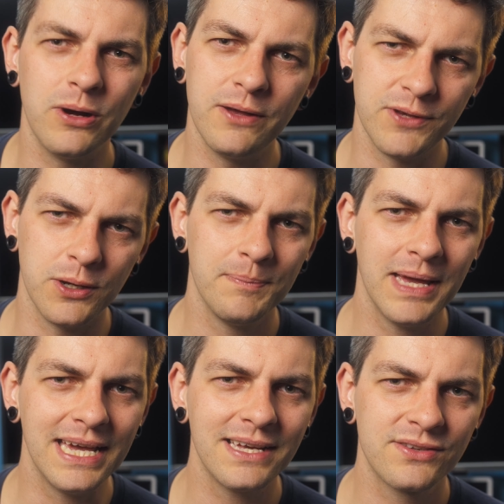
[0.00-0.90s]
over your
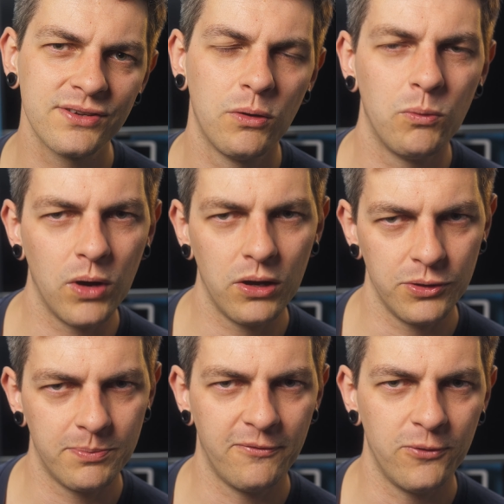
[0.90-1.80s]
mix while
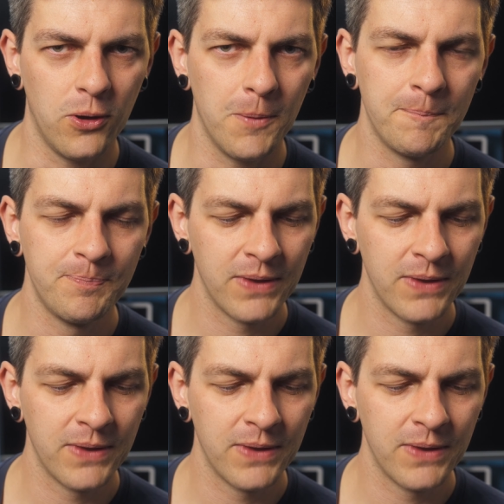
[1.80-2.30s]
you perform.